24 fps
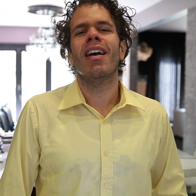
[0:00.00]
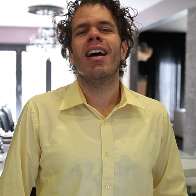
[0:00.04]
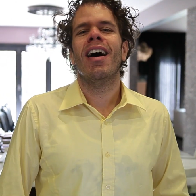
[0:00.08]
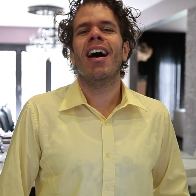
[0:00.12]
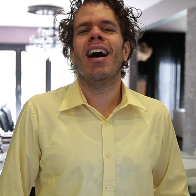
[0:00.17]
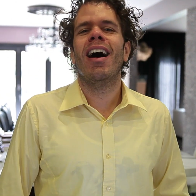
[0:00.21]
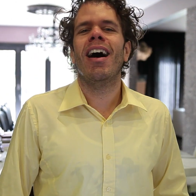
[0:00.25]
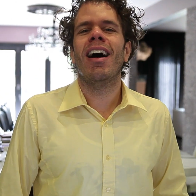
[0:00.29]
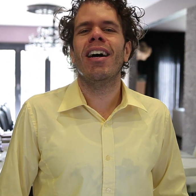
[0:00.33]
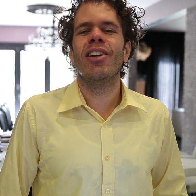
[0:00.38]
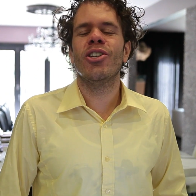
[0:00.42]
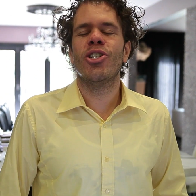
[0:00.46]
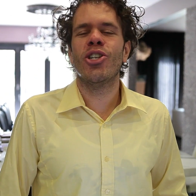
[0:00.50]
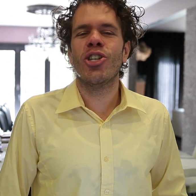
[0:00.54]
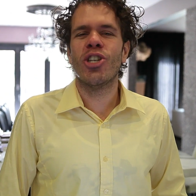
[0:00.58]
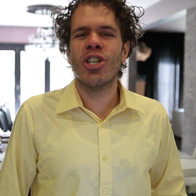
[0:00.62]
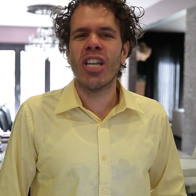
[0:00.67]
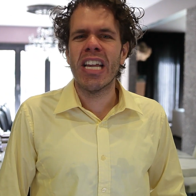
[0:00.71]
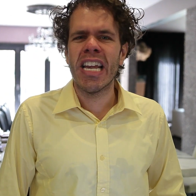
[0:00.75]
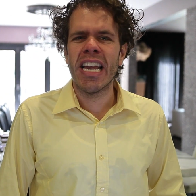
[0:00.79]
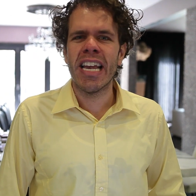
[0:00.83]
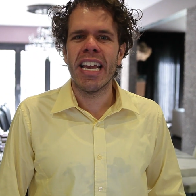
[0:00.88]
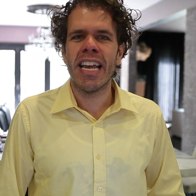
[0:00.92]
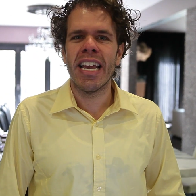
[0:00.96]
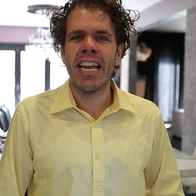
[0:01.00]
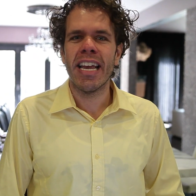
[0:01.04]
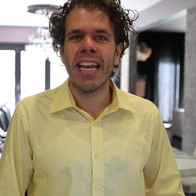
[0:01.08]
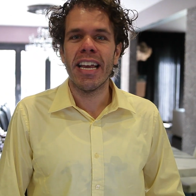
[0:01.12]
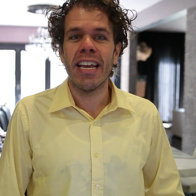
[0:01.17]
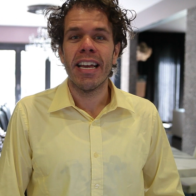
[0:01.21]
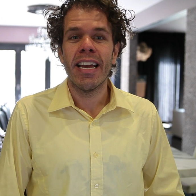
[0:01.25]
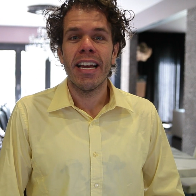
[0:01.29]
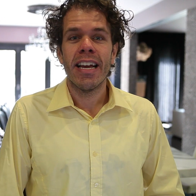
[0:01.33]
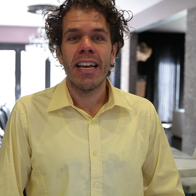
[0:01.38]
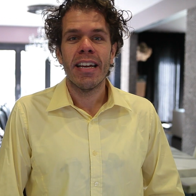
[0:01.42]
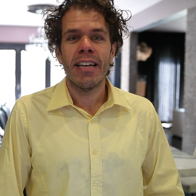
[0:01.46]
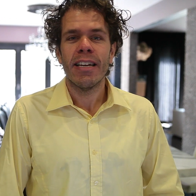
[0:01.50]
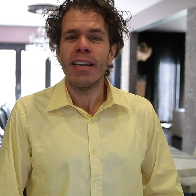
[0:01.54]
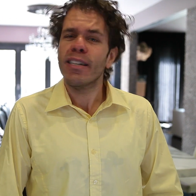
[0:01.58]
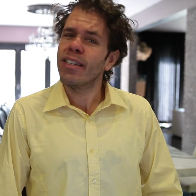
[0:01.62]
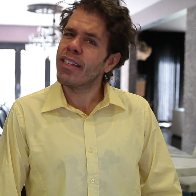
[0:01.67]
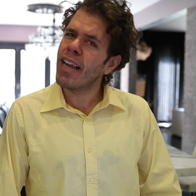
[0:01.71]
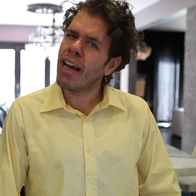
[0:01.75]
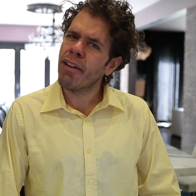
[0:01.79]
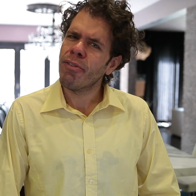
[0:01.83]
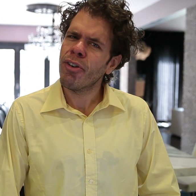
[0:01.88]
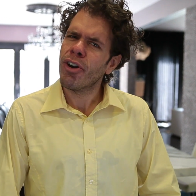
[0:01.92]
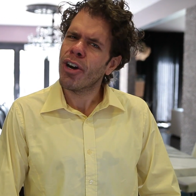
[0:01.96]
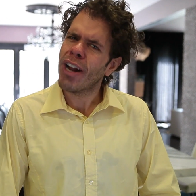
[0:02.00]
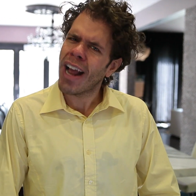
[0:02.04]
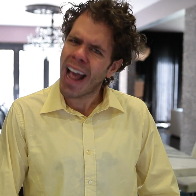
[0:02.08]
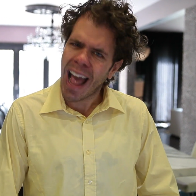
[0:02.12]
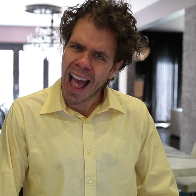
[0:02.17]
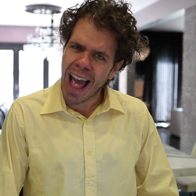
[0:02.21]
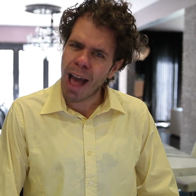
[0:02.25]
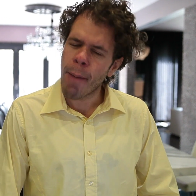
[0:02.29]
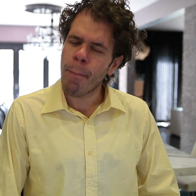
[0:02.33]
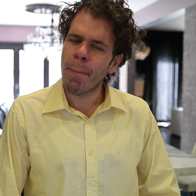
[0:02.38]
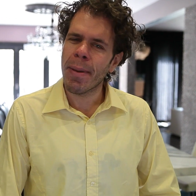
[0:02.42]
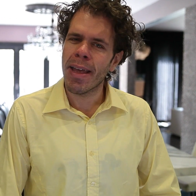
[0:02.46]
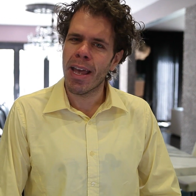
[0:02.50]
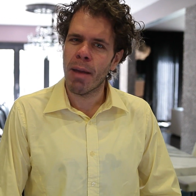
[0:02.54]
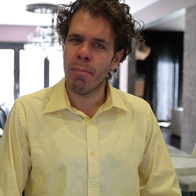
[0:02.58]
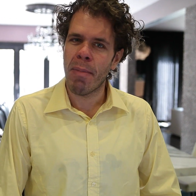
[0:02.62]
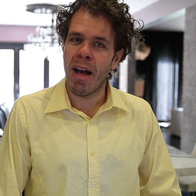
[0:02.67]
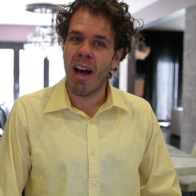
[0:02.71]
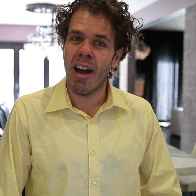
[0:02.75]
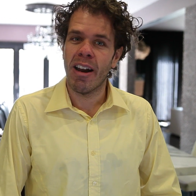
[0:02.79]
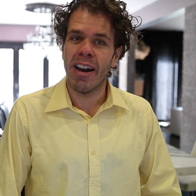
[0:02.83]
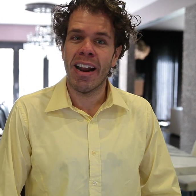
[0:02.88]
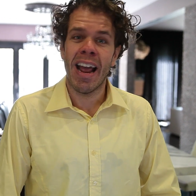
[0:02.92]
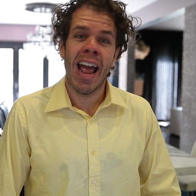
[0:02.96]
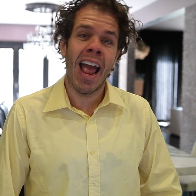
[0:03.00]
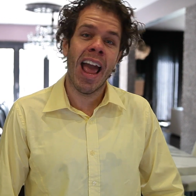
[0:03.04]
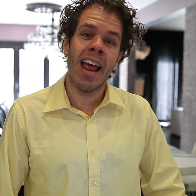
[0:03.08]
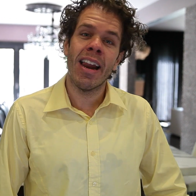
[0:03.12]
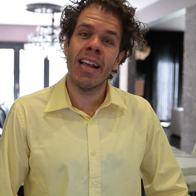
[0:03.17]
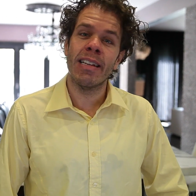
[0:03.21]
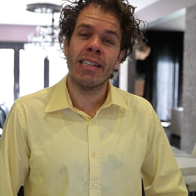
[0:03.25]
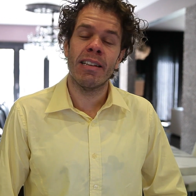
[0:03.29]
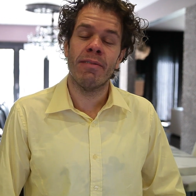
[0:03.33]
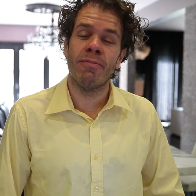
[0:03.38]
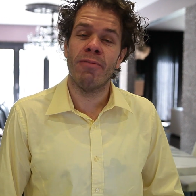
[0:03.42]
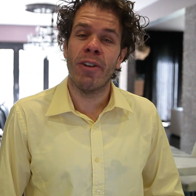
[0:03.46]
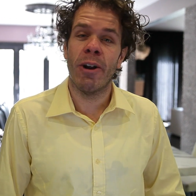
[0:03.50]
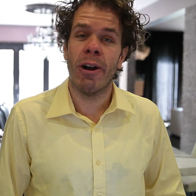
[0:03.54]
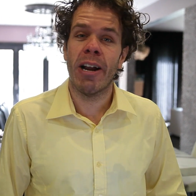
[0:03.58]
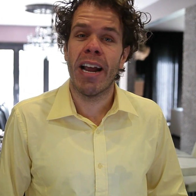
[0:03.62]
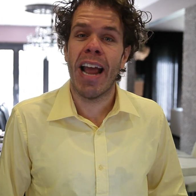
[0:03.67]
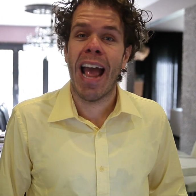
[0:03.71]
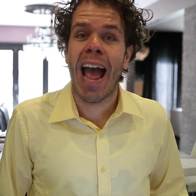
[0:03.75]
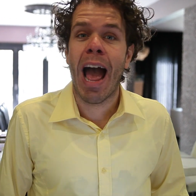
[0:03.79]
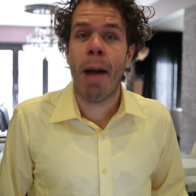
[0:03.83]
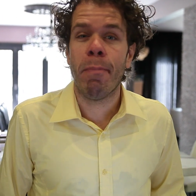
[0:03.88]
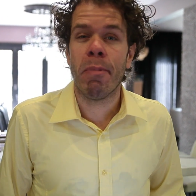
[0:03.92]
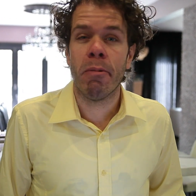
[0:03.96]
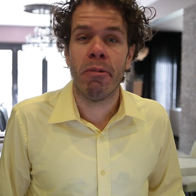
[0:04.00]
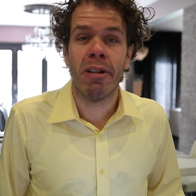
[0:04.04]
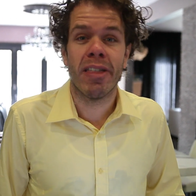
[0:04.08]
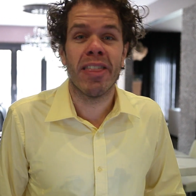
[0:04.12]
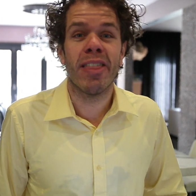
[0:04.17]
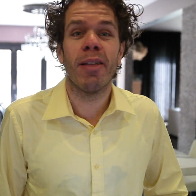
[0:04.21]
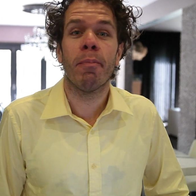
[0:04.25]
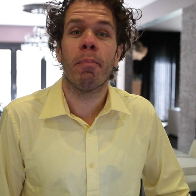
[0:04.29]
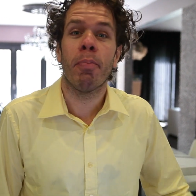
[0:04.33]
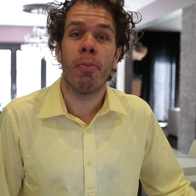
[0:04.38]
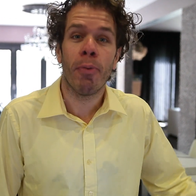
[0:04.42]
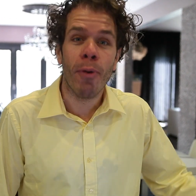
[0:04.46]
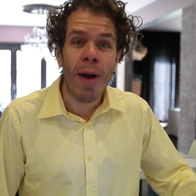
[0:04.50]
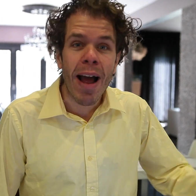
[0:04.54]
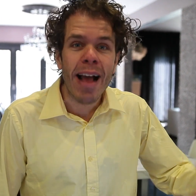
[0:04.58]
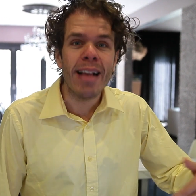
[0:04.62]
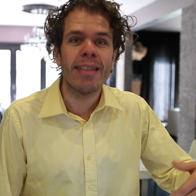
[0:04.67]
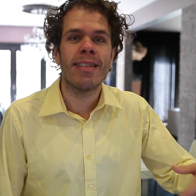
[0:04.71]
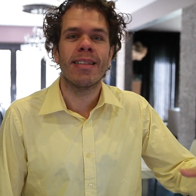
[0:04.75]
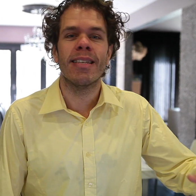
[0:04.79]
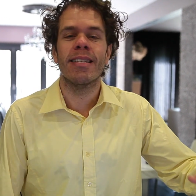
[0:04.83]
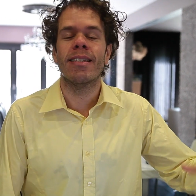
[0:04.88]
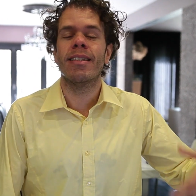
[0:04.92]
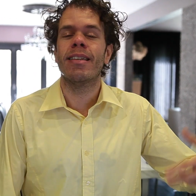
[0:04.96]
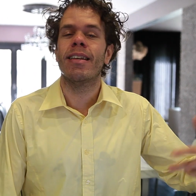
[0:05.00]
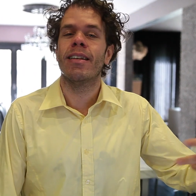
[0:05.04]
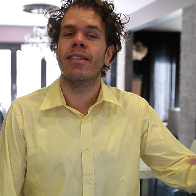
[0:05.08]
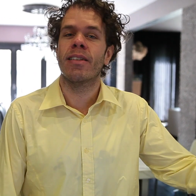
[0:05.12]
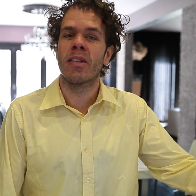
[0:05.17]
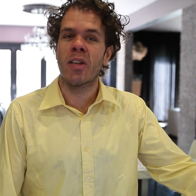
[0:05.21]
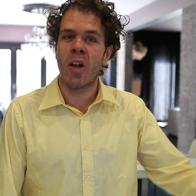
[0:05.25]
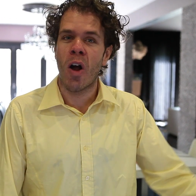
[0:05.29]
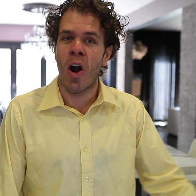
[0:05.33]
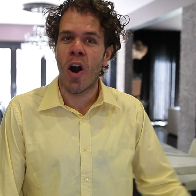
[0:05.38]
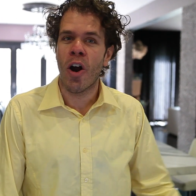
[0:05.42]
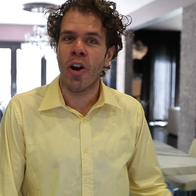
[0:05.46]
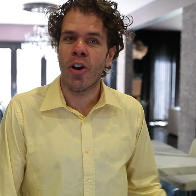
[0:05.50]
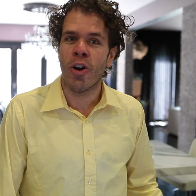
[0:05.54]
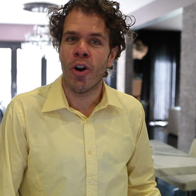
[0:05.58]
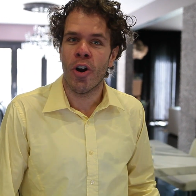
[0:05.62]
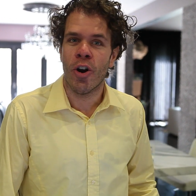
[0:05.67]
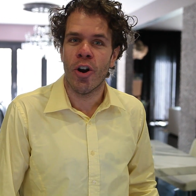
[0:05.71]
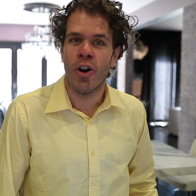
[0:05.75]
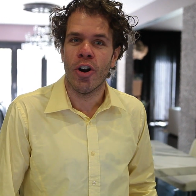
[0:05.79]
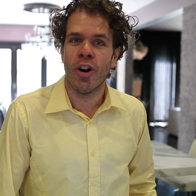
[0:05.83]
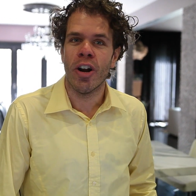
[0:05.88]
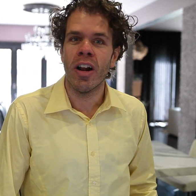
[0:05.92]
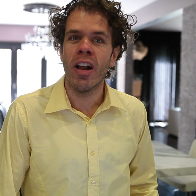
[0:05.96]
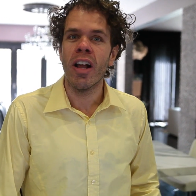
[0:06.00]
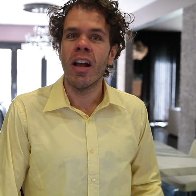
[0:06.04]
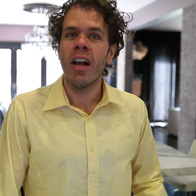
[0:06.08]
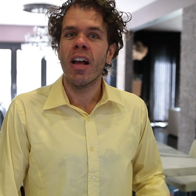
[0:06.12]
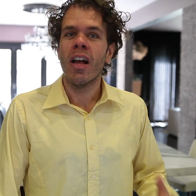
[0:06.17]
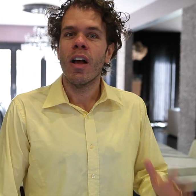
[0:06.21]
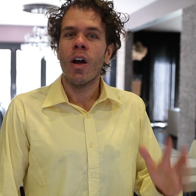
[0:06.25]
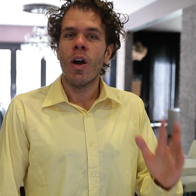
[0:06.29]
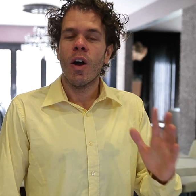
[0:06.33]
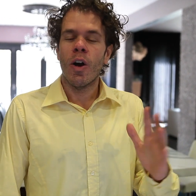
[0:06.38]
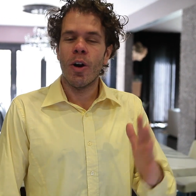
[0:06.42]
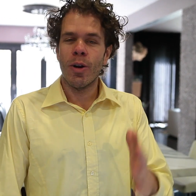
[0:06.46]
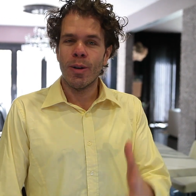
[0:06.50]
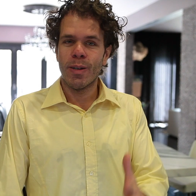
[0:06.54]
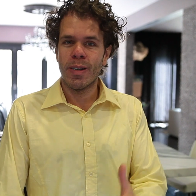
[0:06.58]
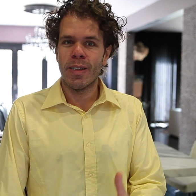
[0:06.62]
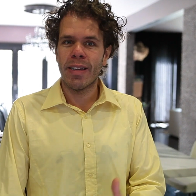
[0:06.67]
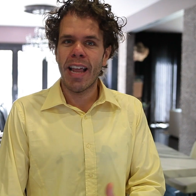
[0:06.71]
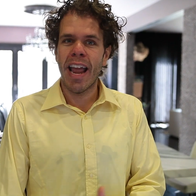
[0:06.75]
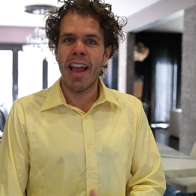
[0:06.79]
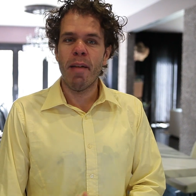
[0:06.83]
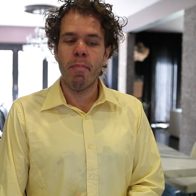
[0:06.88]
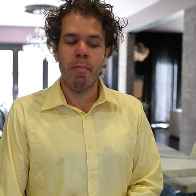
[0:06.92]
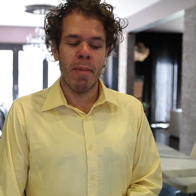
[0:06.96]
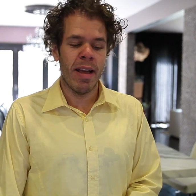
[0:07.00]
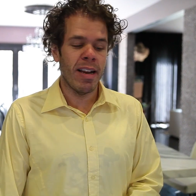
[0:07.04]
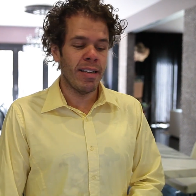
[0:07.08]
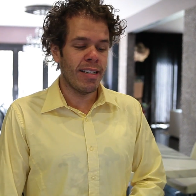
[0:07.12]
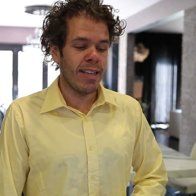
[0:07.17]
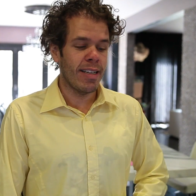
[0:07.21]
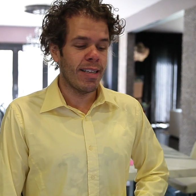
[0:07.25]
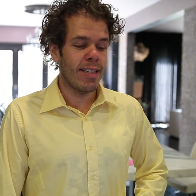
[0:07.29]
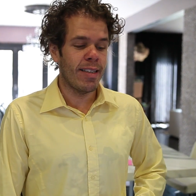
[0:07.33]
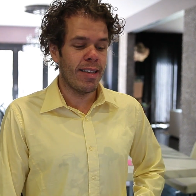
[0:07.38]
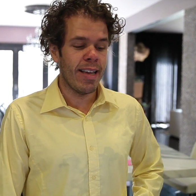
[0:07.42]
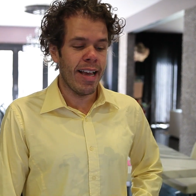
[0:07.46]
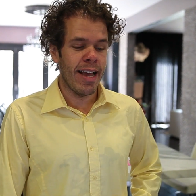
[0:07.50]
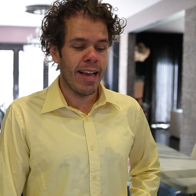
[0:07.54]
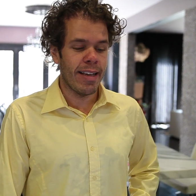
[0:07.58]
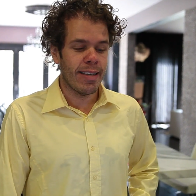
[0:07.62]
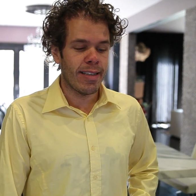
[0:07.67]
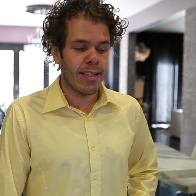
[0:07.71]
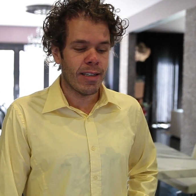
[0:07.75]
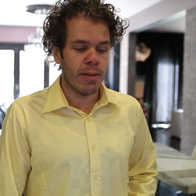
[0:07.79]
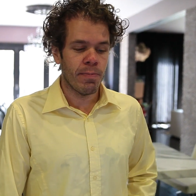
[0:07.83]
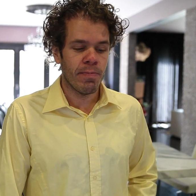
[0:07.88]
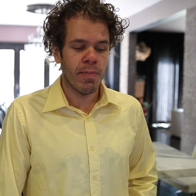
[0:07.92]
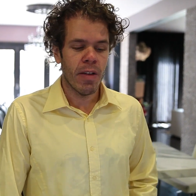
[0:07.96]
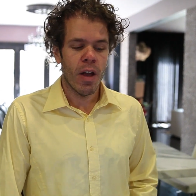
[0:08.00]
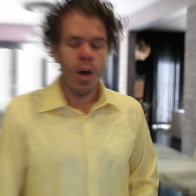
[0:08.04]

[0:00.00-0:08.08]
Uh, she is not very happy about it and isn't very happy with the press this has garnered. Her statement is this: